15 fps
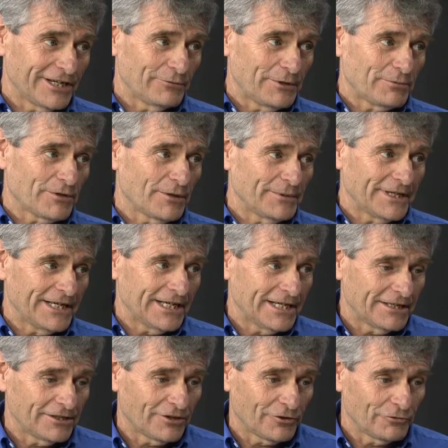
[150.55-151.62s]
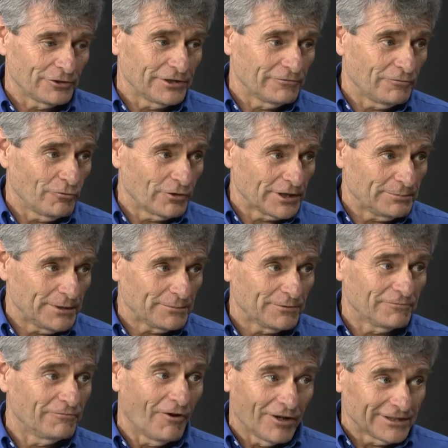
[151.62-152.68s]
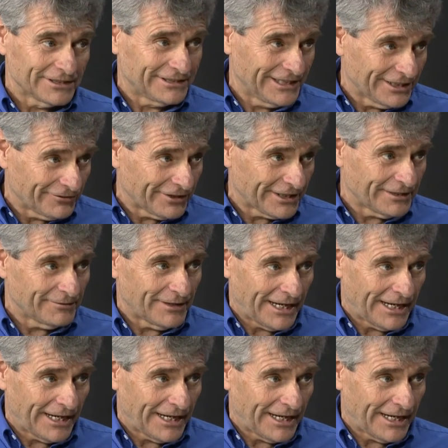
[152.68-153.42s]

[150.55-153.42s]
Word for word: we probably had 30 or 40 people volunteering.